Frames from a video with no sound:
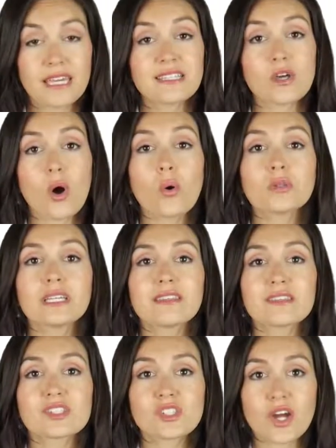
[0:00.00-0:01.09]
is only
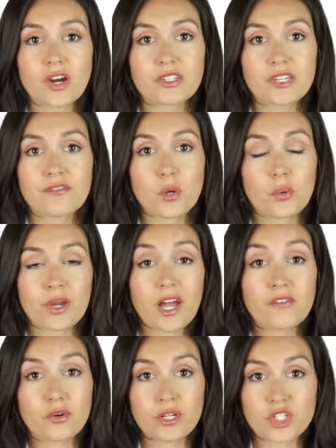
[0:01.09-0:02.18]
the start of your
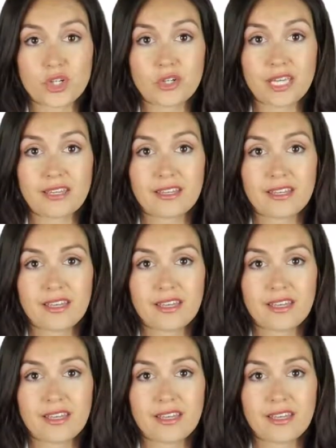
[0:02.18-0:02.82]
recovery journey.